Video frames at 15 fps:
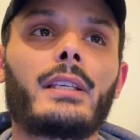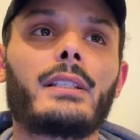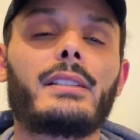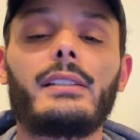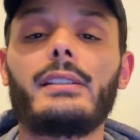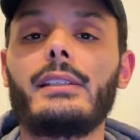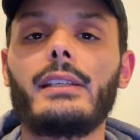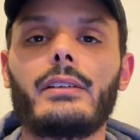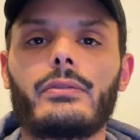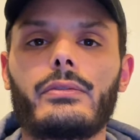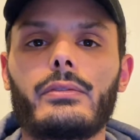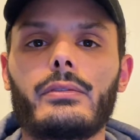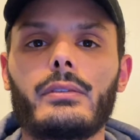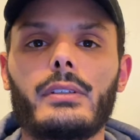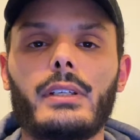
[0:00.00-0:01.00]

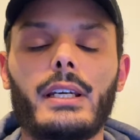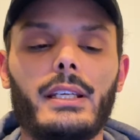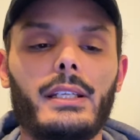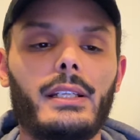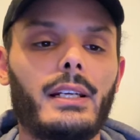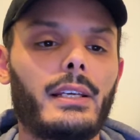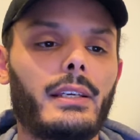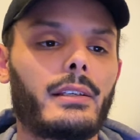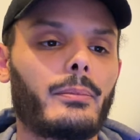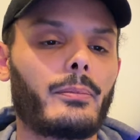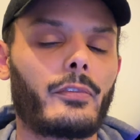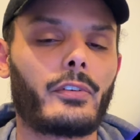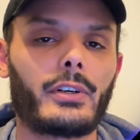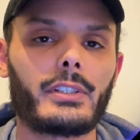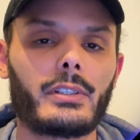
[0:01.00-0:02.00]
CTF. I
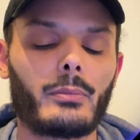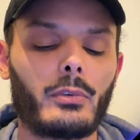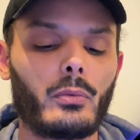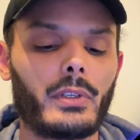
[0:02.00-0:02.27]
like, for example,